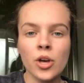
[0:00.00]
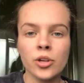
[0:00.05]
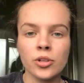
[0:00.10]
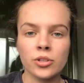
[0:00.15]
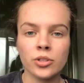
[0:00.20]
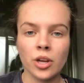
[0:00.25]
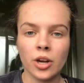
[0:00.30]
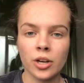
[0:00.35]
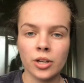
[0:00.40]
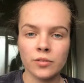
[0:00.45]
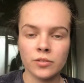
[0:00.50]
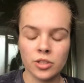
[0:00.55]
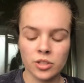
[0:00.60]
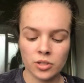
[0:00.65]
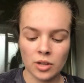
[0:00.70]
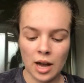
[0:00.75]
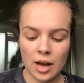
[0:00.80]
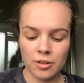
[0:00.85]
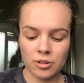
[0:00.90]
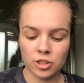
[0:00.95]
So I've just
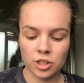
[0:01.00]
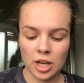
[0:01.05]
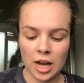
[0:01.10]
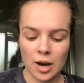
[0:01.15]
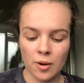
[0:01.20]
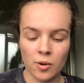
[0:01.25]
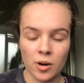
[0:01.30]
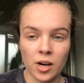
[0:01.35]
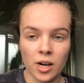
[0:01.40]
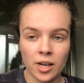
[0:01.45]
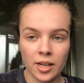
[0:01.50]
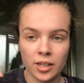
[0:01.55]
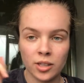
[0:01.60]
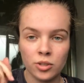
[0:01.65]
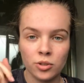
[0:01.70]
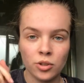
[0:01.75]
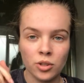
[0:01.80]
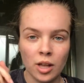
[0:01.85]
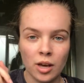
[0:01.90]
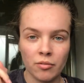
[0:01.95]
got out of the shower,
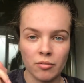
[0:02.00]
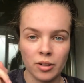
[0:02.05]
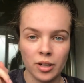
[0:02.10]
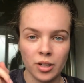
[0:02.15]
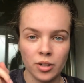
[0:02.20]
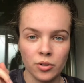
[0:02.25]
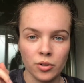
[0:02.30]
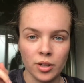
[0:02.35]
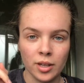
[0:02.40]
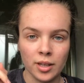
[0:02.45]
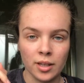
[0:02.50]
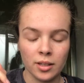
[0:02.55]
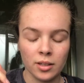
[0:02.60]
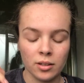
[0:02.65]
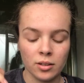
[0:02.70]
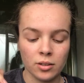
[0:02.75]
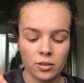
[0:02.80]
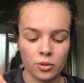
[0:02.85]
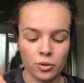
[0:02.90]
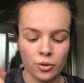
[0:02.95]
ignore that really annoying
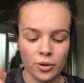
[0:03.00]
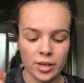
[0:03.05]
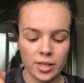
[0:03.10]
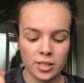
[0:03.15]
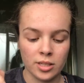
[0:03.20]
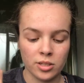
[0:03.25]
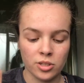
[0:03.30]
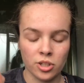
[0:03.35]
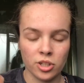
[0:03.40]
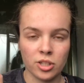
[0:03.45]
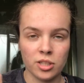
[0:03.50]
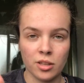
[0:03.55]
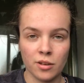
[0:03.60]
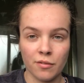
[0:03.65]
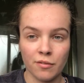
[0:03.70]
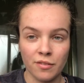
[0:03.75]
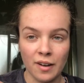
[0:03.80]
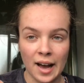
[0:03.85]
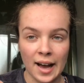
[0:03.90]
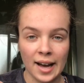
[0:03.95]
noise, it's just the
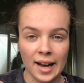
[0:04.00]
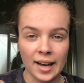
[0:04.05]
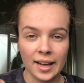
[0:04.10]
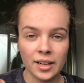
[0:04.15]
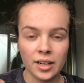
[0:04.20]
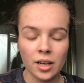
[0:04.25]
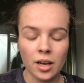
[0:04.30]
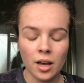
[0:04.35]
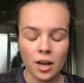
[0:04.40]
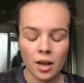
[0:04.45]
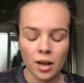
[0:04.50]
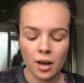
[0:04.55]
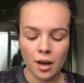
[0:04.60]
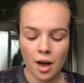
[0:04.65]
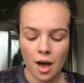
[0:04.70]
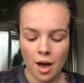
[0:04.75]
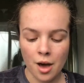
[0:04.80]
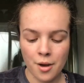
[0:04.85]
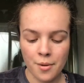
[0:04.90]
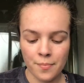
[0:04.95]
fan.
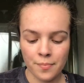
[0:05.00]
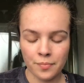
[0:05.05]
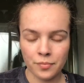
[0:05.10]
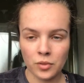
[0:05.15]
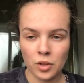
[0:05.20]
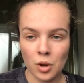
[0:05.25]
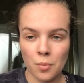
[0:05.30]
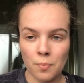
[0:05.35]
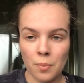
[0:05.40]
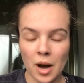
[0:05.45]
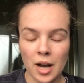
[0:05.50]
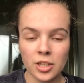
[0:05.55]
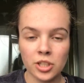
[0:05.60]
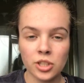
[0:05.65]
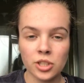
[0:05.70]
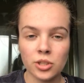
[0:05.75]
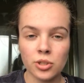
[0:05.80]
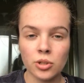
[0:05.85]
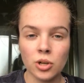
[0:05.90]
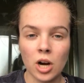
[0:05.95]
But I
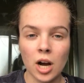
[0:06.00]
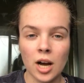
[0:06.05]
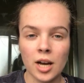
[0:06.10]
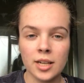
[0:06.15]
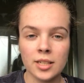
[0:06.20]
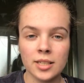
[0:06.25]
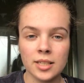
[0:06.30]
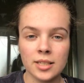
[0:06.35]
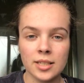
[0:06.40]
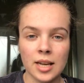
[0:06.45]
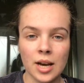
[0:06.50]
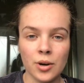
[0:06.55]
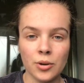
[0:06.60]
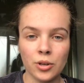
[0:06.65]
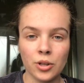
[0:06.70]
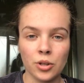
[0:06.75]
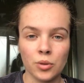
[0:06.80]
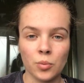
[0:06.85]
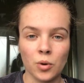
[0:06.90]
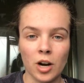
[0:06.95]
just thought I'd tell
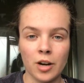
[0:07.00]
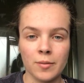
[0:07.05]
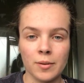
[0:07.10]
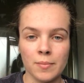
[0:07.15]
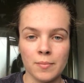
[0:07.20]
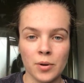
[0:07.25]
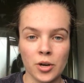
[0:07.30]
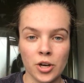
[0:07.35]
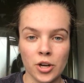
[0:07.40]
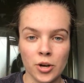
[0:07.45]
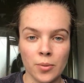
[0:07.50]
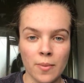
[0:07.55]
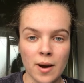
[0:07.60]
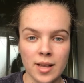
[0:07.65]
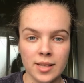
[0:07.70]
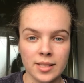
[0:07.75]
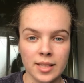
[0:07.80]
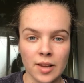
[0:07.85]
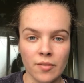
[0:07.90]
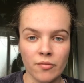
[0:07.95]
you what I've been putting on
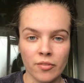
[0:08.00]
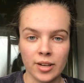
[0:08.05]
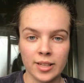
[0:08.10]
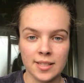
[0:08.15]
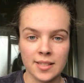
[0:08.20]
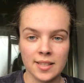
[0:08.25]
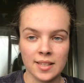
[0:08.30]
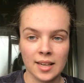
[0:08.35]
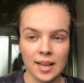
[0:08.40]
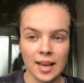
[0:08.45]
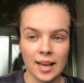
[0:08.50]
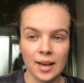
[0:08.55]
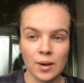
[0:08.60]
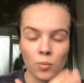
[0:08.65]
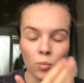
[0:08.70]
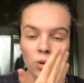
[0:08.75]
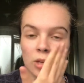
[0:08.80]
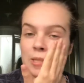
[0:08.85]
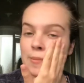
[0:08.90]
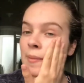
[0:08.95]
my skin recently
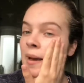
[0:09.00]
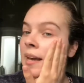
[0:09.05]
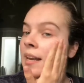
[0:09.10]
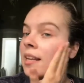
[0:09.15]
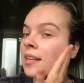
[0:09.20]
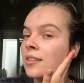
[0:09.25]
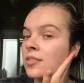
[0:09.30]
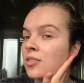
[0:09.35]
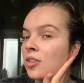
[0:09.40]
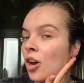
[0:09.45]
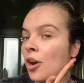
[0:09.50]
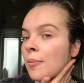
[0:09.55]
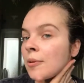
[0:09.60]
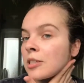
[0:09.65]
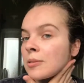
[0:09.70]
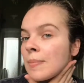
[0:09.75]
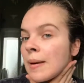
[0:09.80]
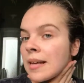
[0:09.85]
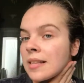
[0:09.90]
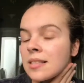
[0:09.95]
and what's made it so
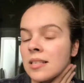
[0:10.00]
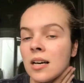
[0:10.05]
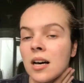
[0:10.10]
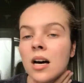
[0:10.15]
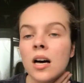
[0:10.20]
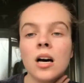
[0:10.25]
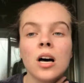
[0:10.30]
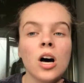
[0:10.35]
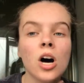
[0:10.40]
much better.